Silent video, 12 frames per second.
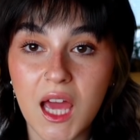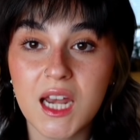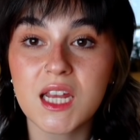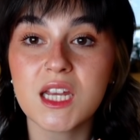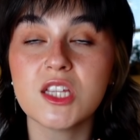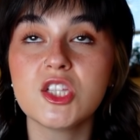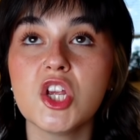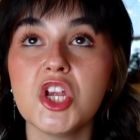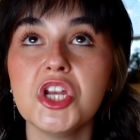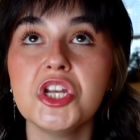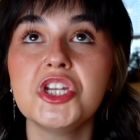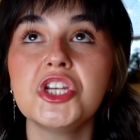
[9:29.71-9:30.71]
And it is
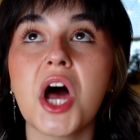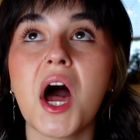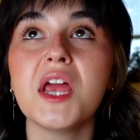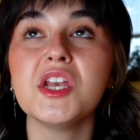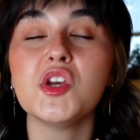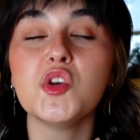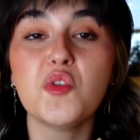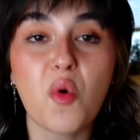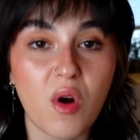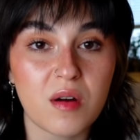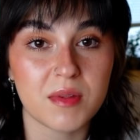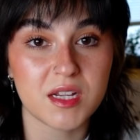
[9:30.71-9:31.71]

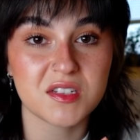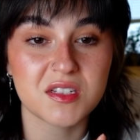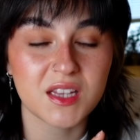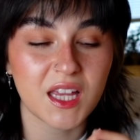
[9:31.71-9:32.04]
ginormous.